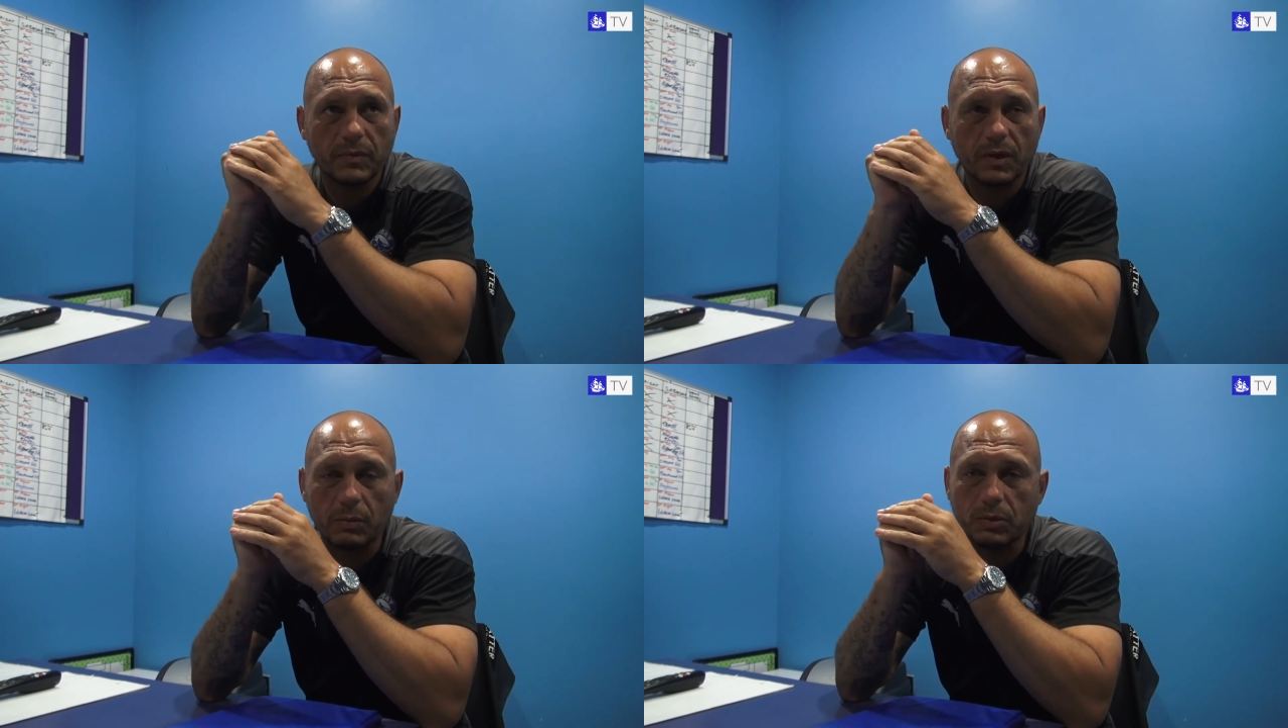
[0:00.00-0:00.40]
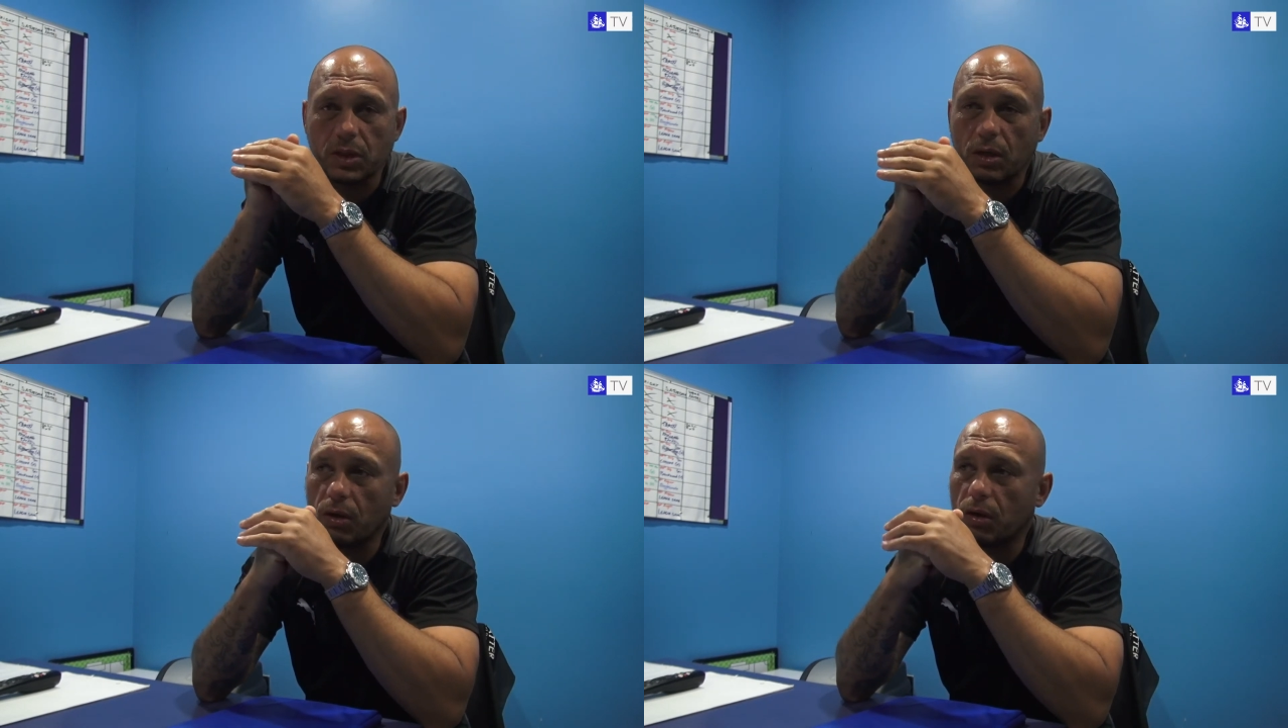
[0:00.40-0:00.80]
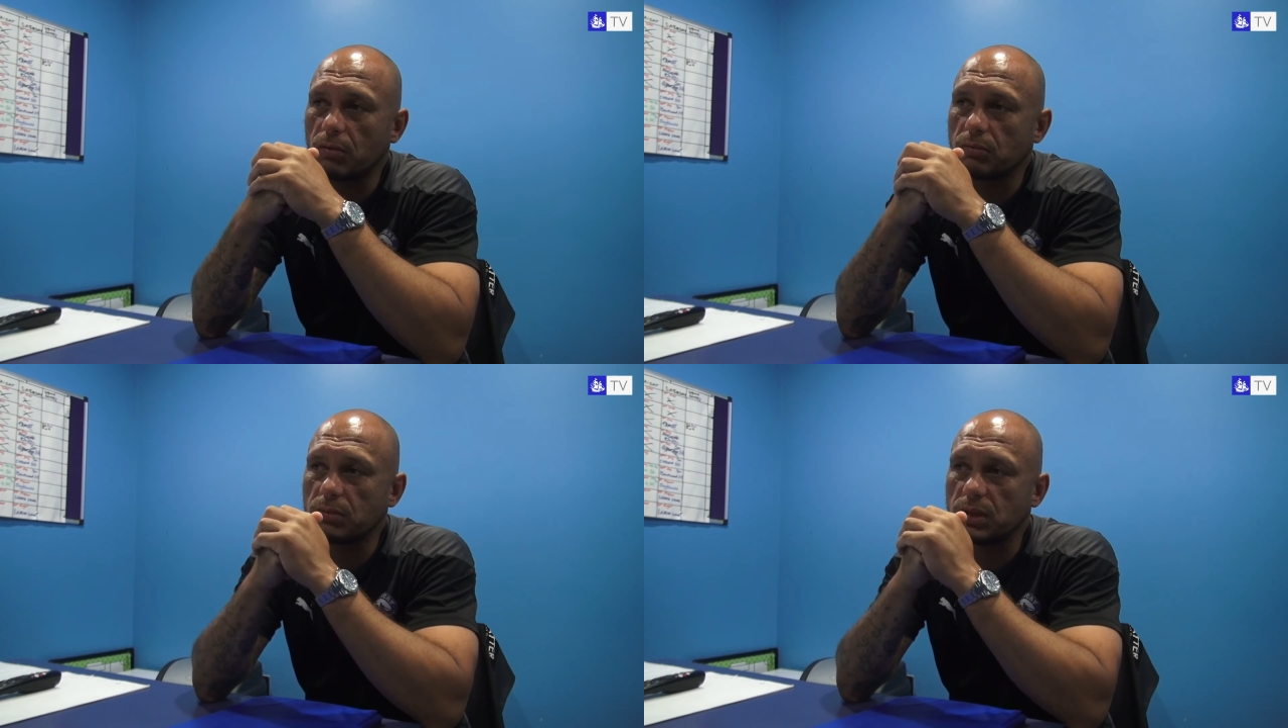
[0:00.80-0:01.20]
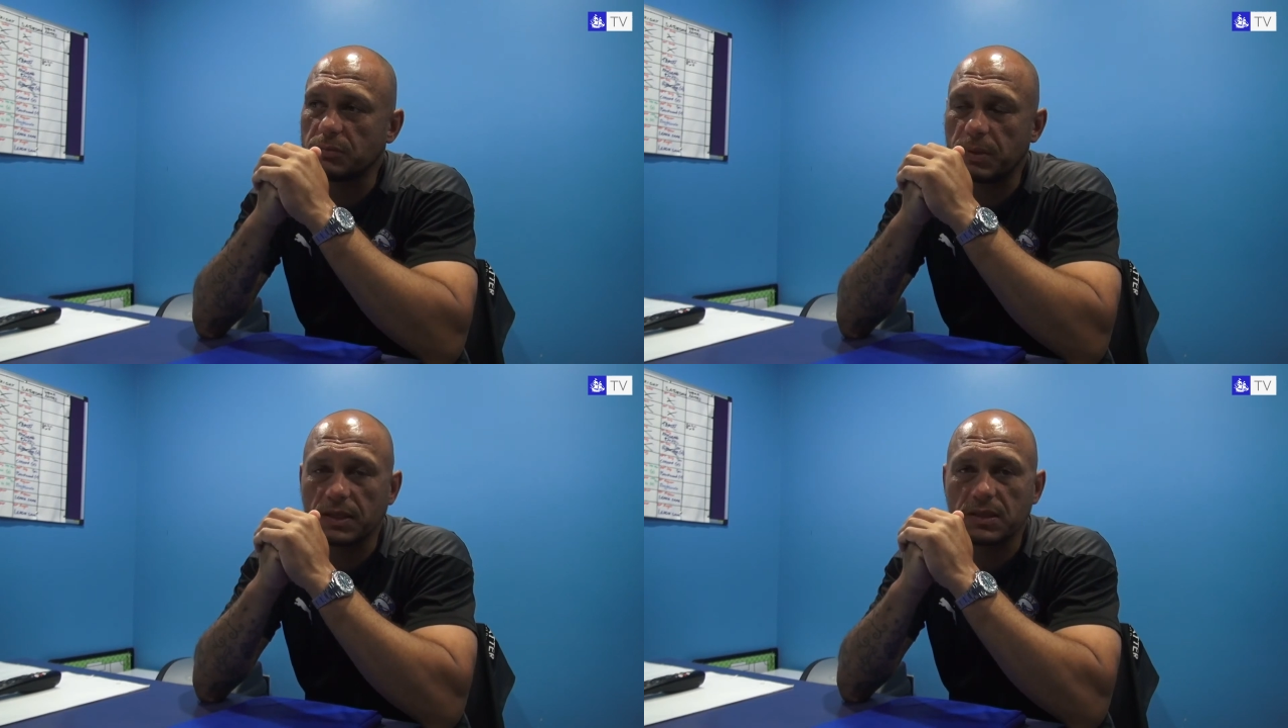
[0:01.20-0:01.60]
It was a lot. It's
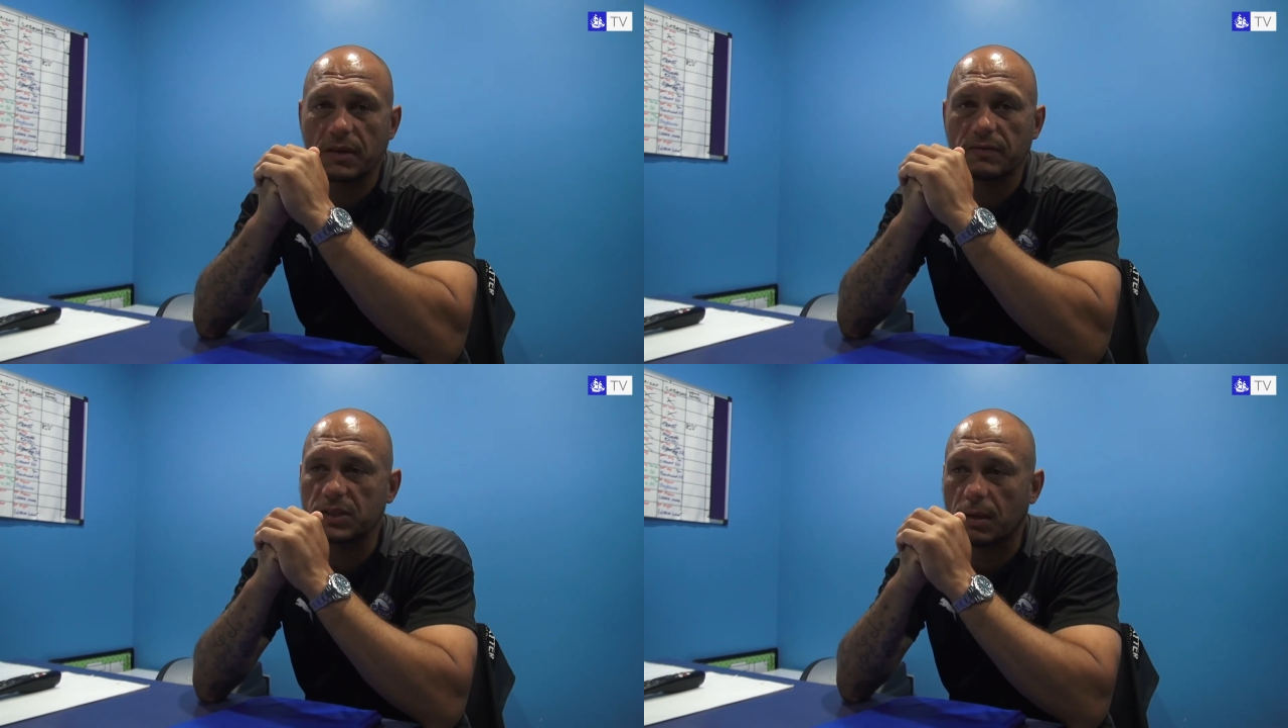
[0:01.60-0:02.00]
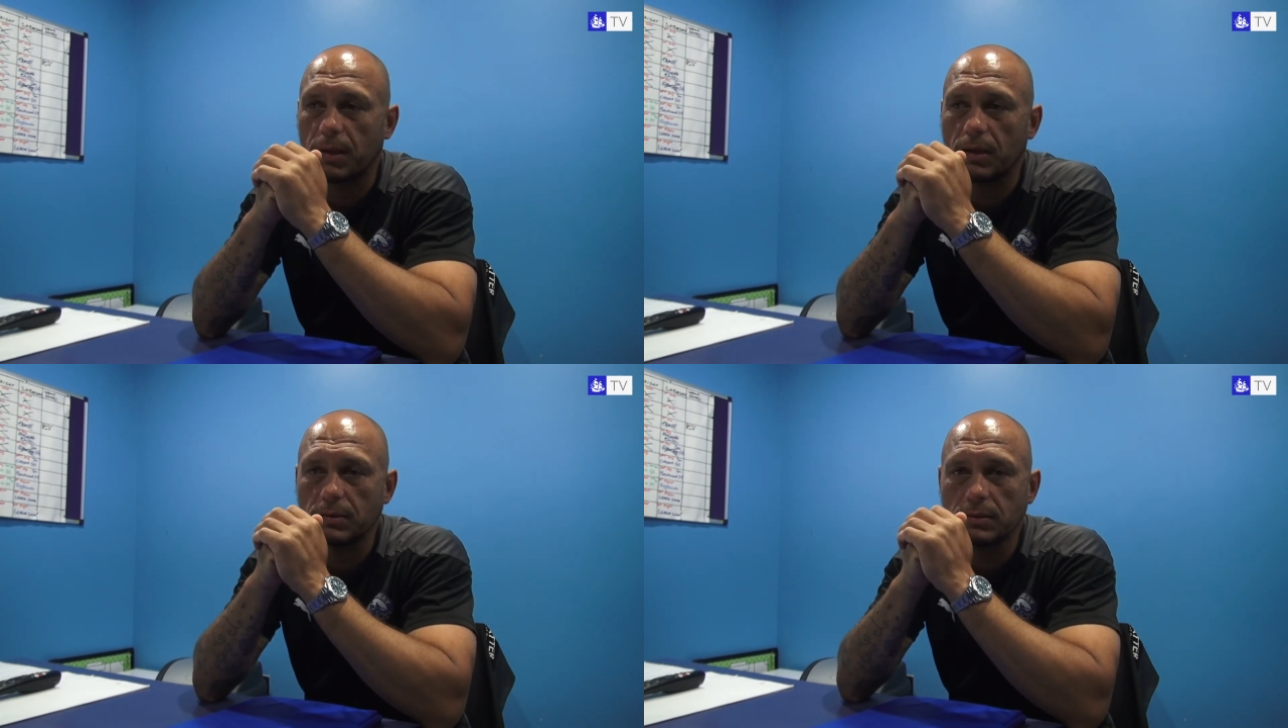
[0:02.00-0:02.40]
been a tough summer,